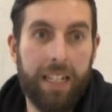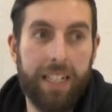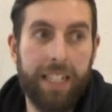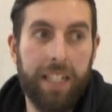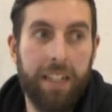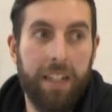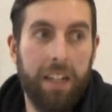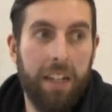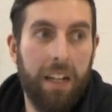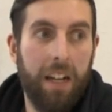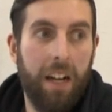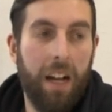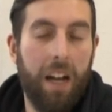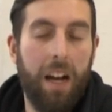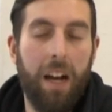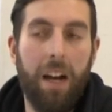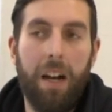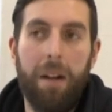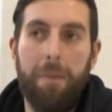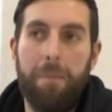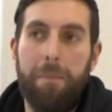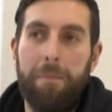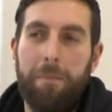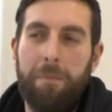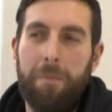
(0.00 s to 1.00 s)
is
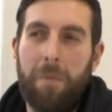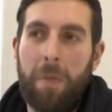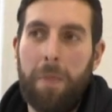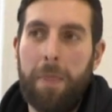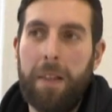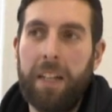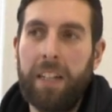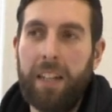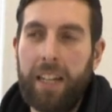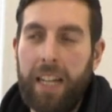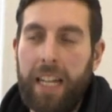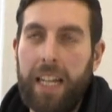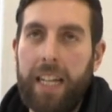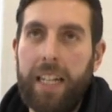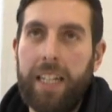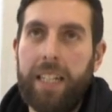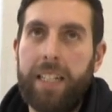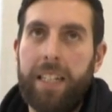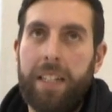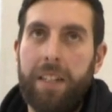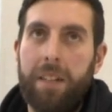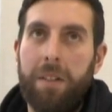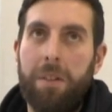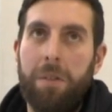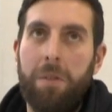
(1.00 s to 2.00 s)
you need
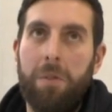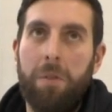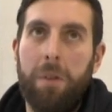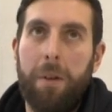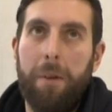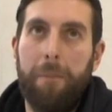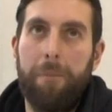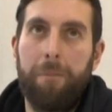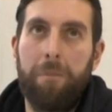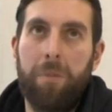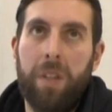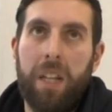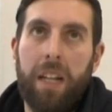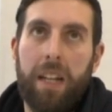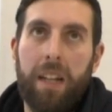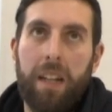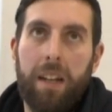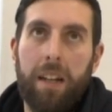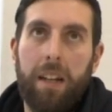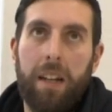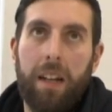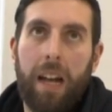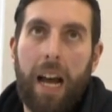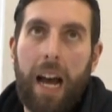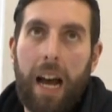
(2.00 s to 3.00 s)
to
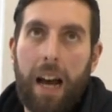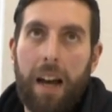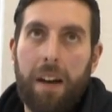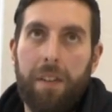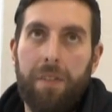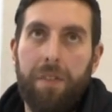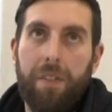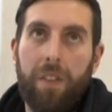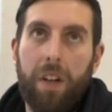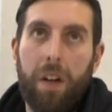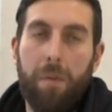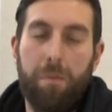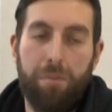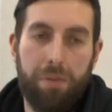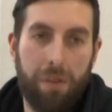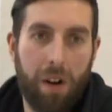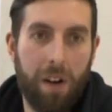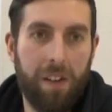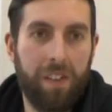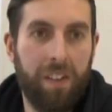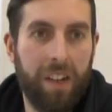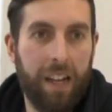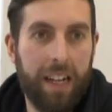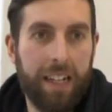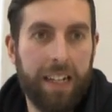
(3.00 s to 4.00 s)
have a
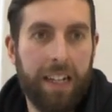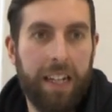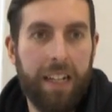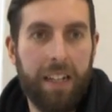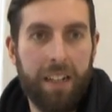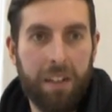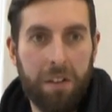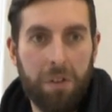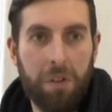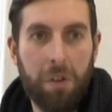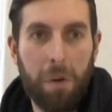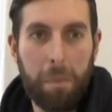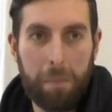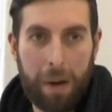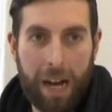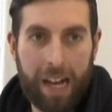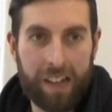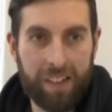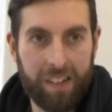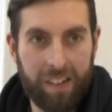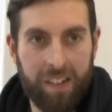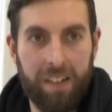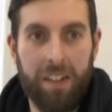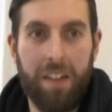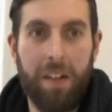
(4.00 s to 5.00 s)
project that you're
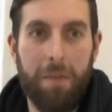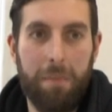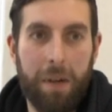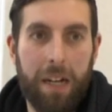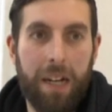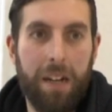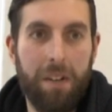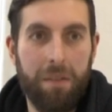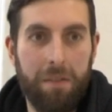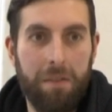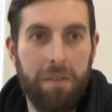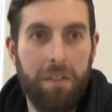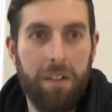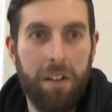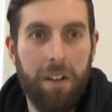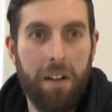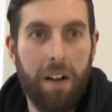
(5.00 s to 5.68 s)
passionate about.